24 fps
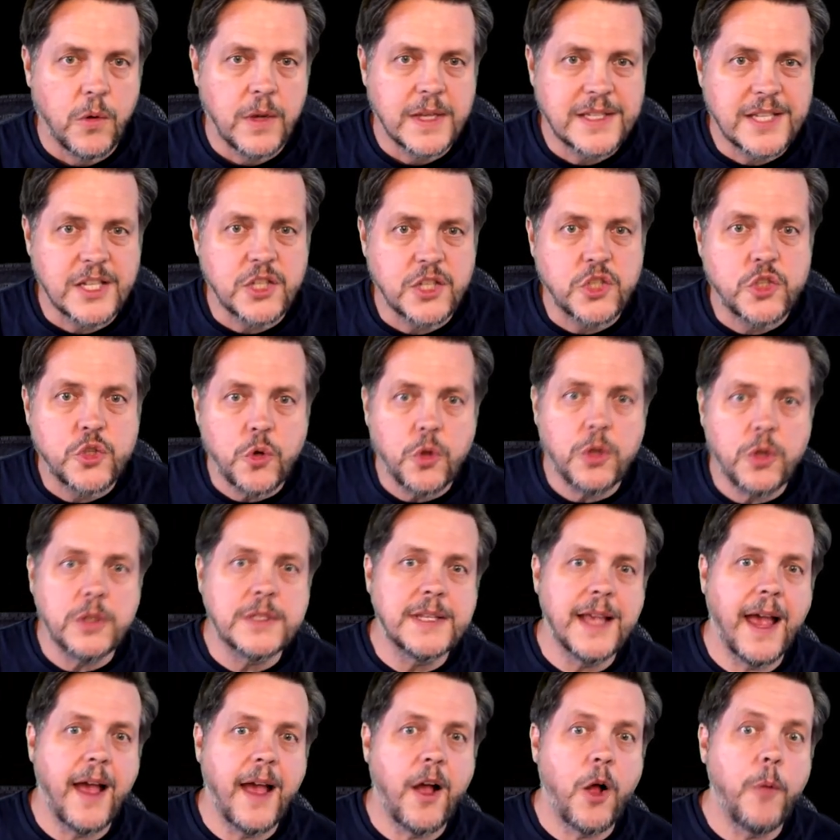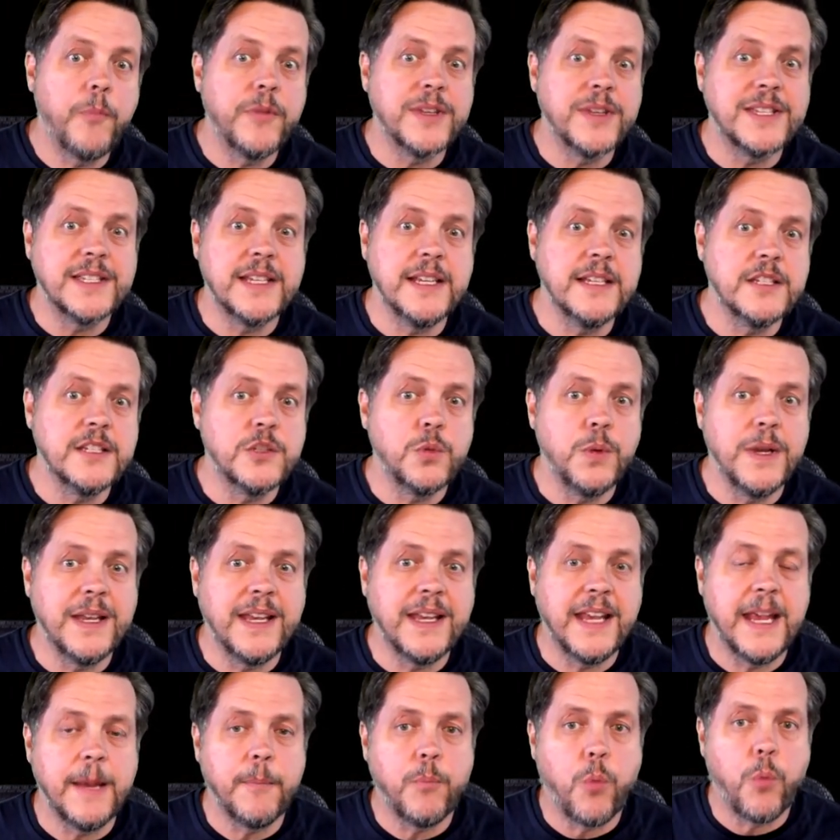It's a tool to help the C-suite
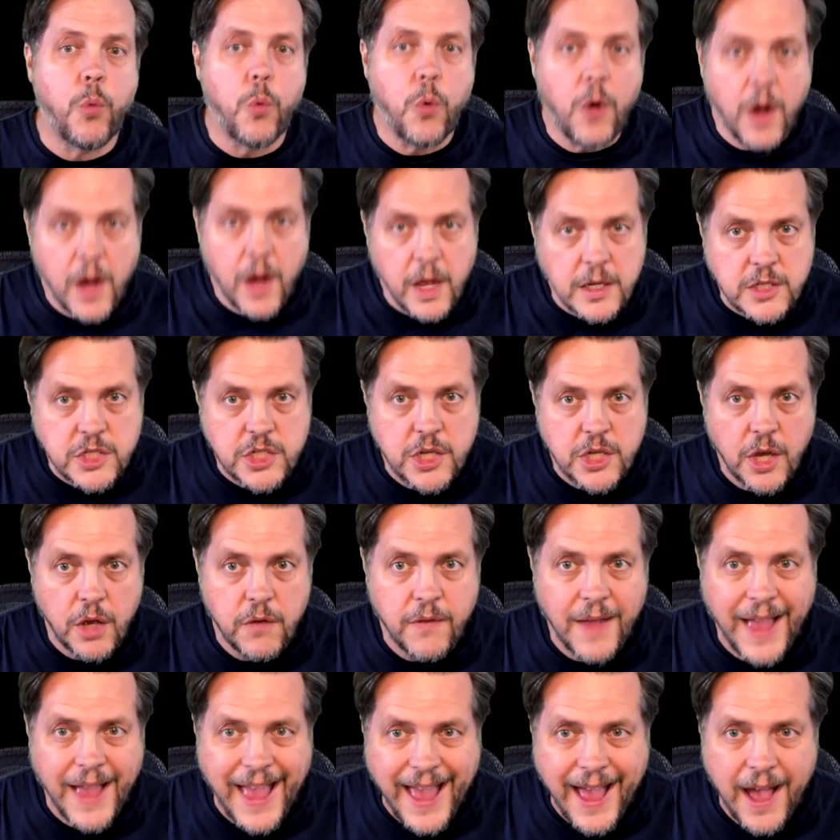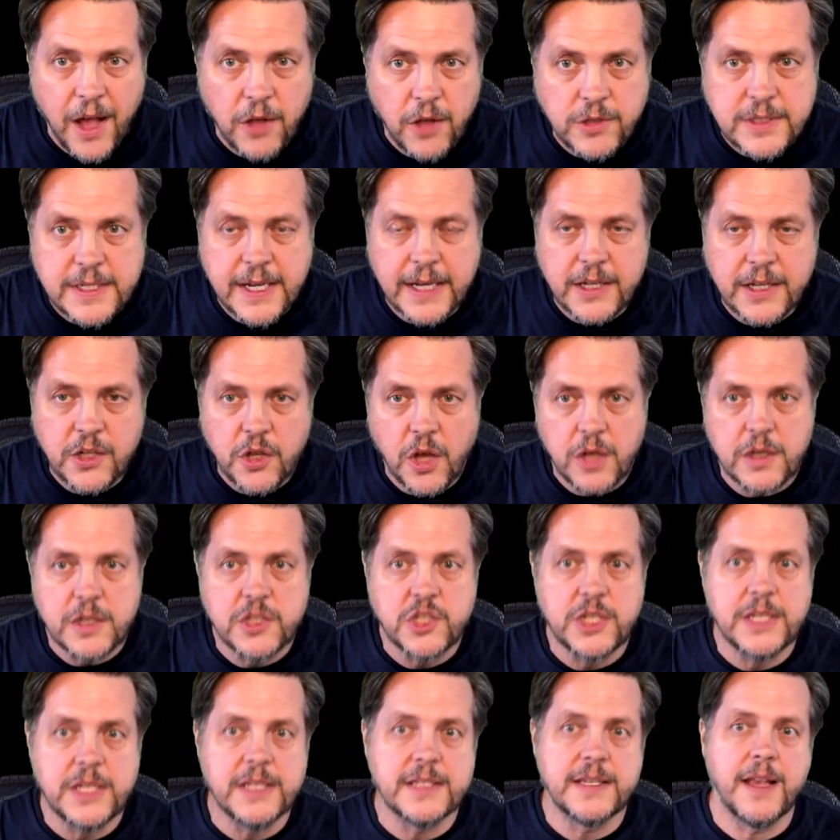keep watch over how
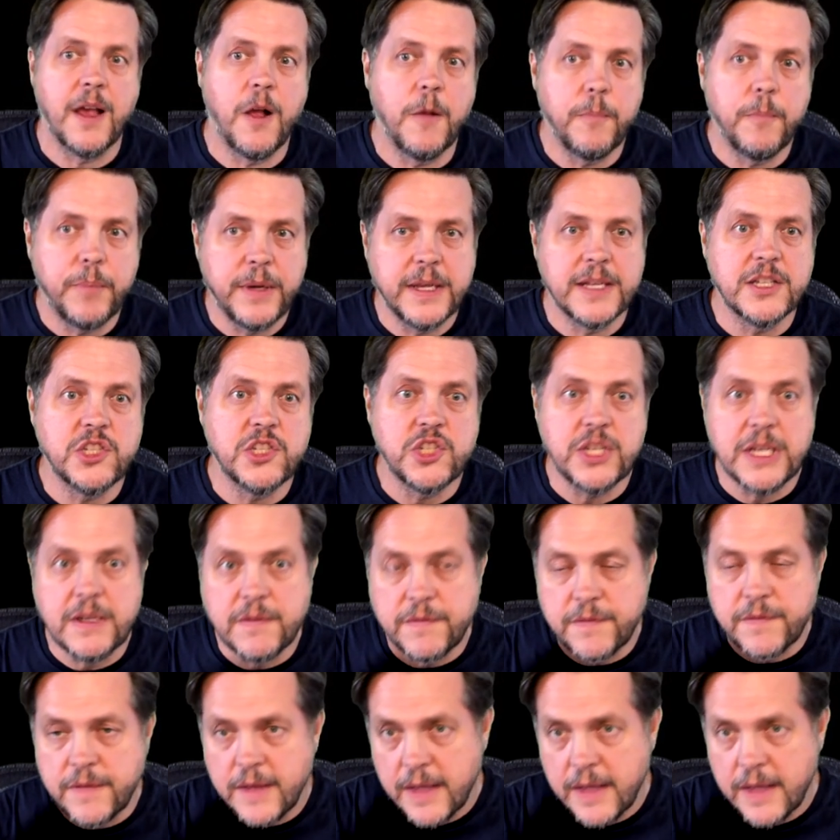technology is helping achieve